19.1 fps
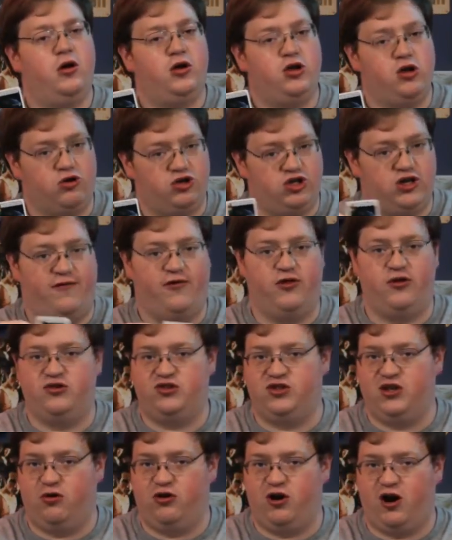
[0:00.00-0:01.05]
You'll shuffle those
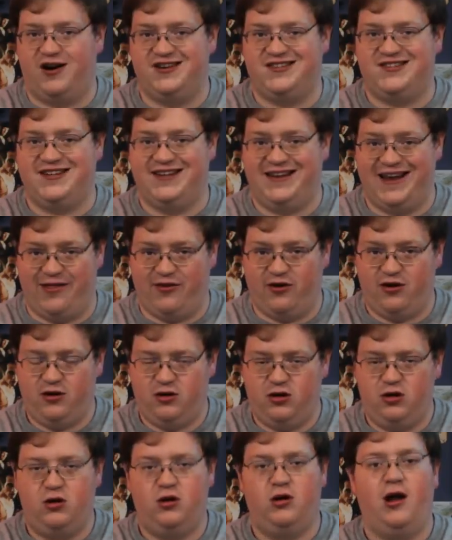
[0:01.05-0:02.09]
skill cards together
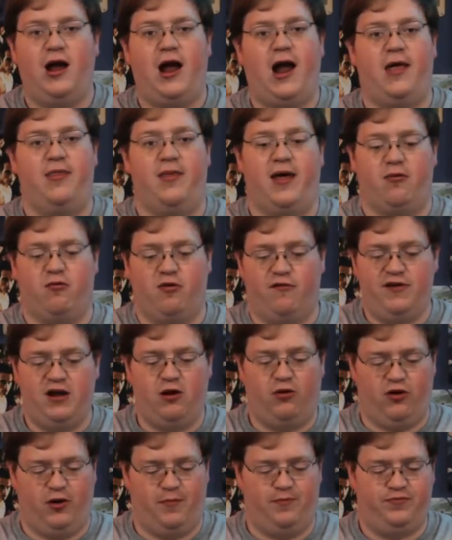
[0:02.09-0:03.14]
and then reveal
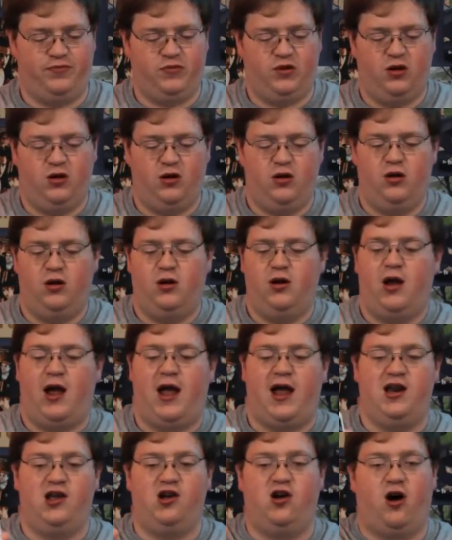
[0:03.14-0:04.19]
them.
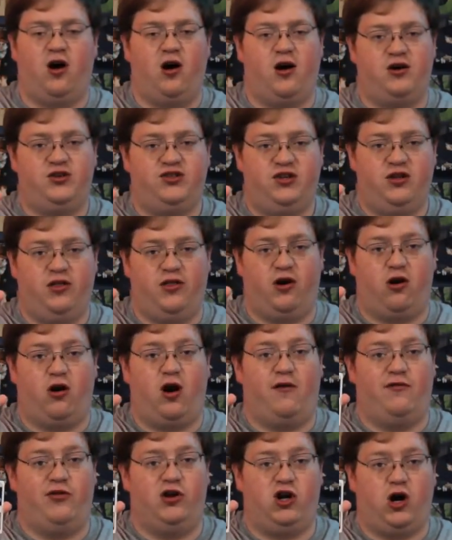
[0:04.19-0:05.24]
Any cards that are
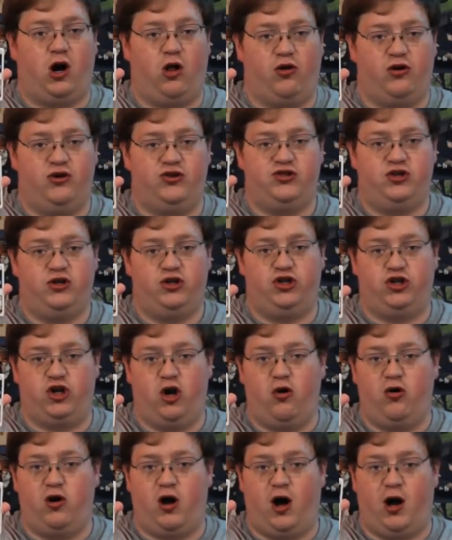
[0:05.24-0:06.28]
of the colors
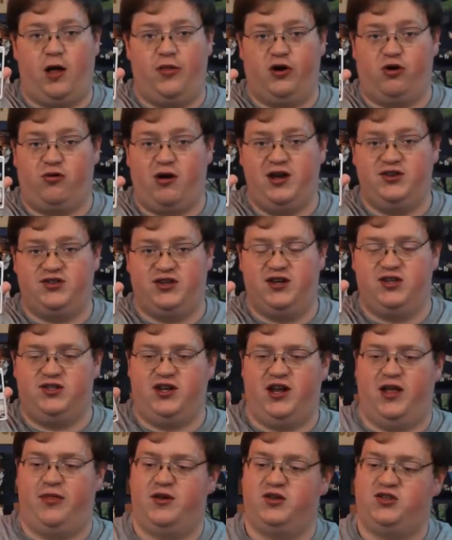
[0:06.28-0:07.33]
shown on the crisis,
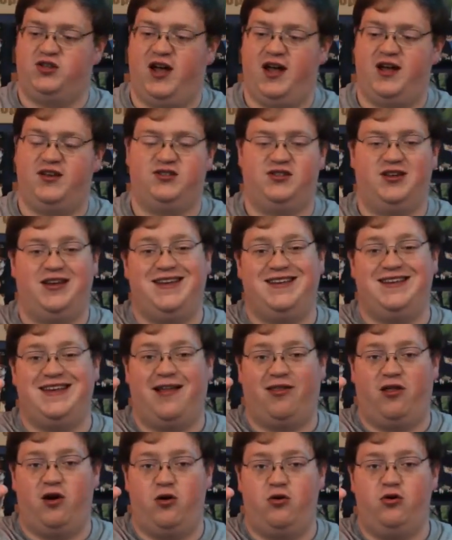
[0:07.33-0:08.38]
in this case
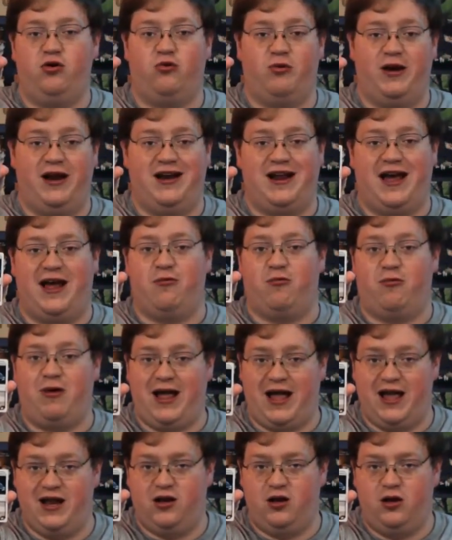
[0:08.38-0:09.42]
yellow, green, and
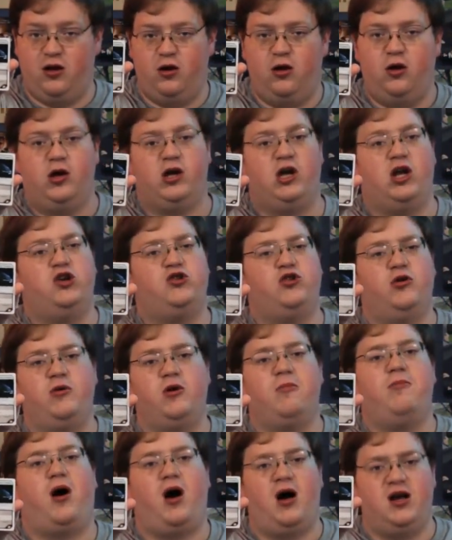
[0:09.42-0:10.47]
red,
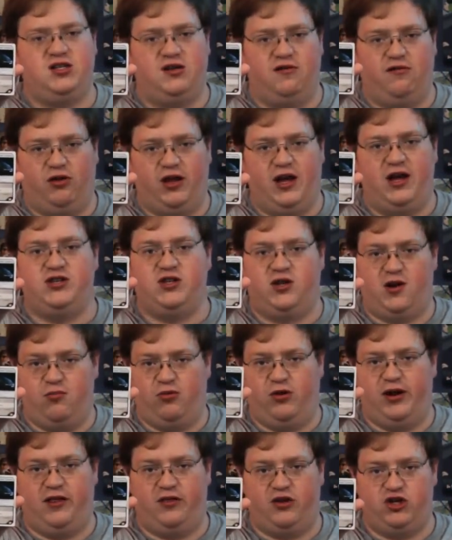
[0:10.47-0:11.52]
contribute positively to
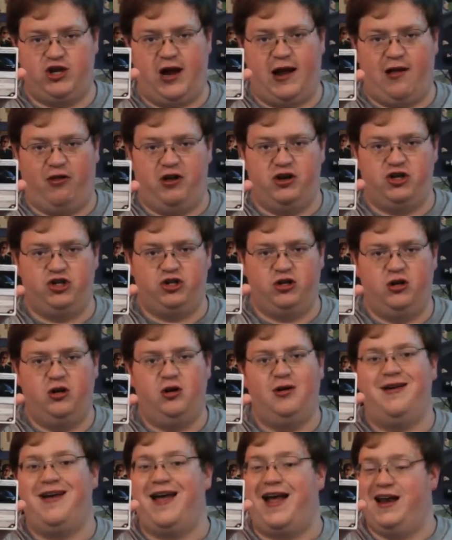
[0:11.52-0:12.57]
completing the challenge.
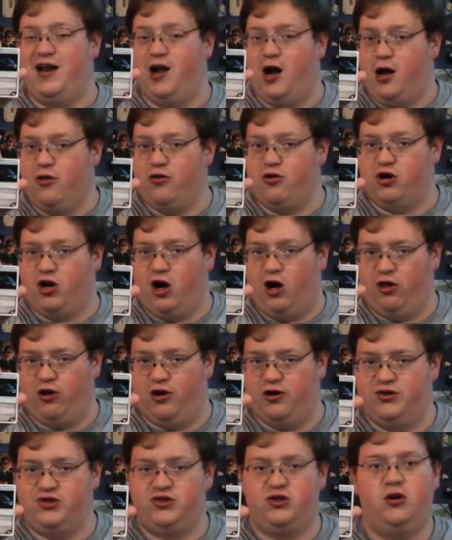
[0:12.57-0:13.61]
Any other
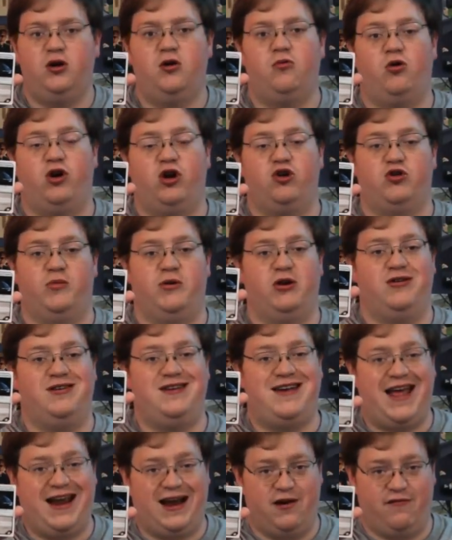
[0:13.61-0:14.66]
colors will contribute
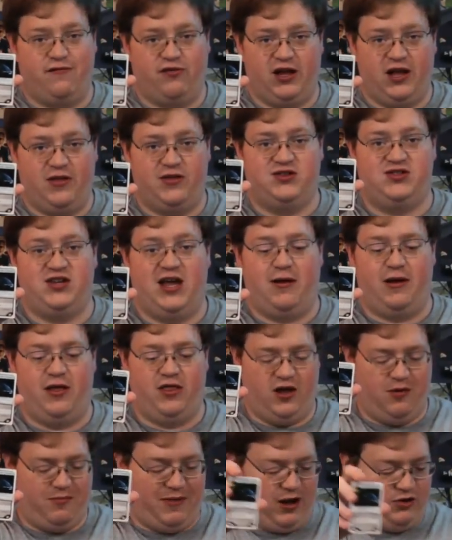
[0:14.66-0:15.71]
negatively in
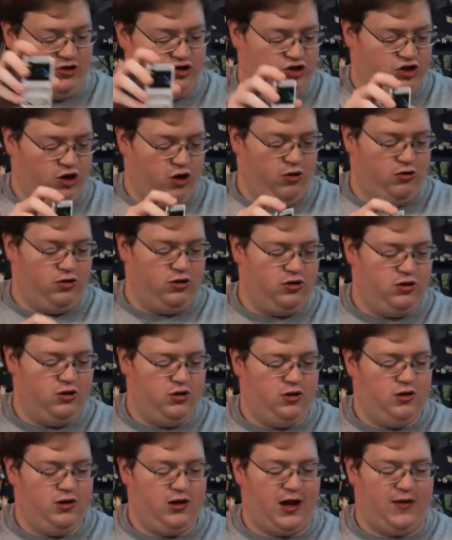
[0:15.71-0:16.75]
the amounts shown
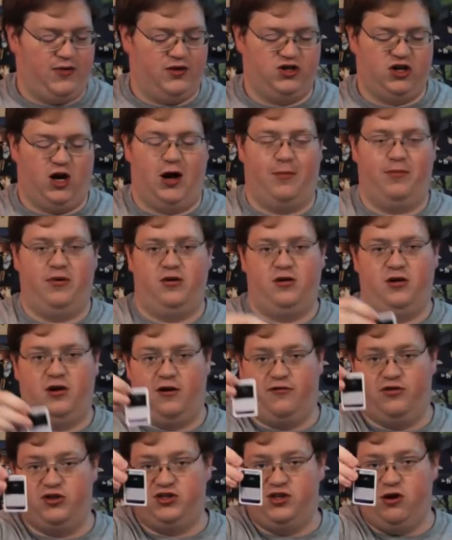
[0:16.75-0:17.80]
at the top
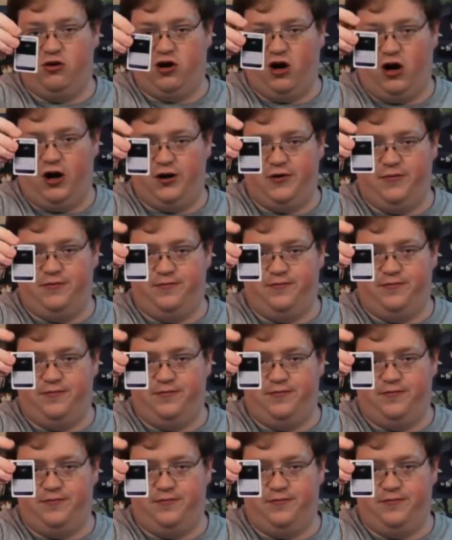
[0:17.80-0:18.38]
of the skill card.